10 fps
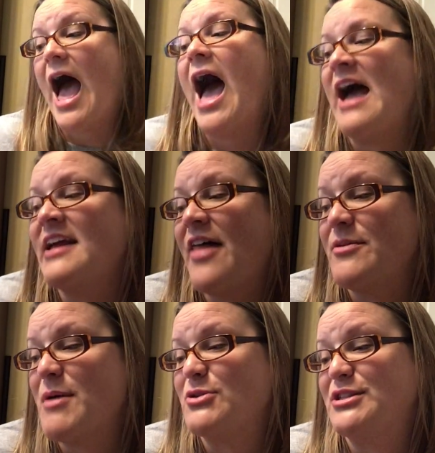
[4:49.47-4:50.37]
"I got
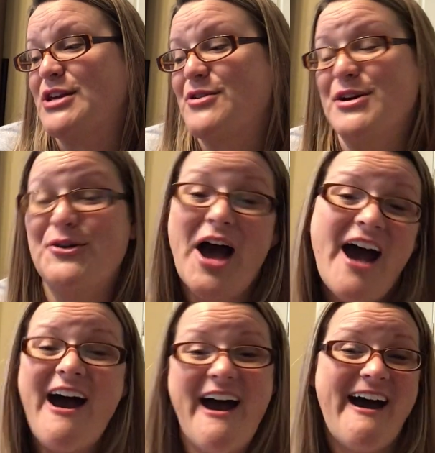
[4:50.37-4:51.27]
the most cereal."
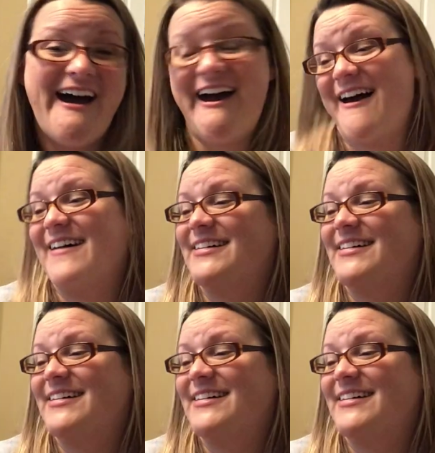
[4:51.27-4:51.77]
Ha ha ha.